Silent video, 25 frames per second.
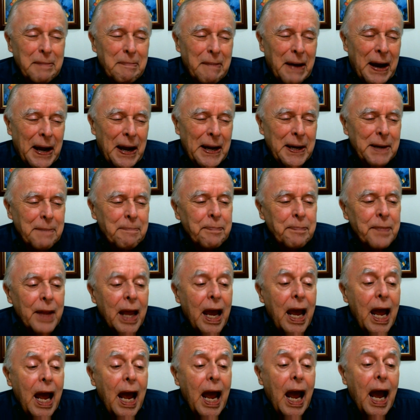in mind
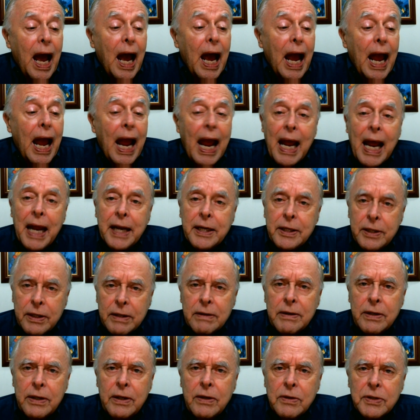
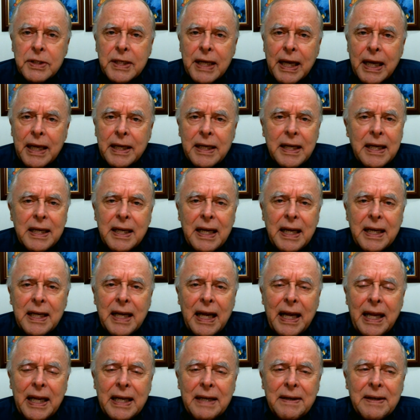and use that.
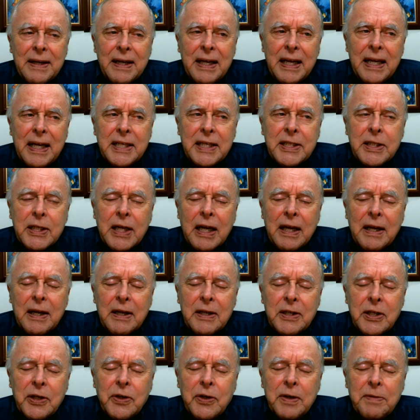It's
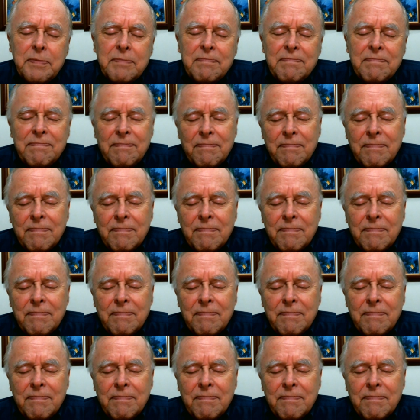good.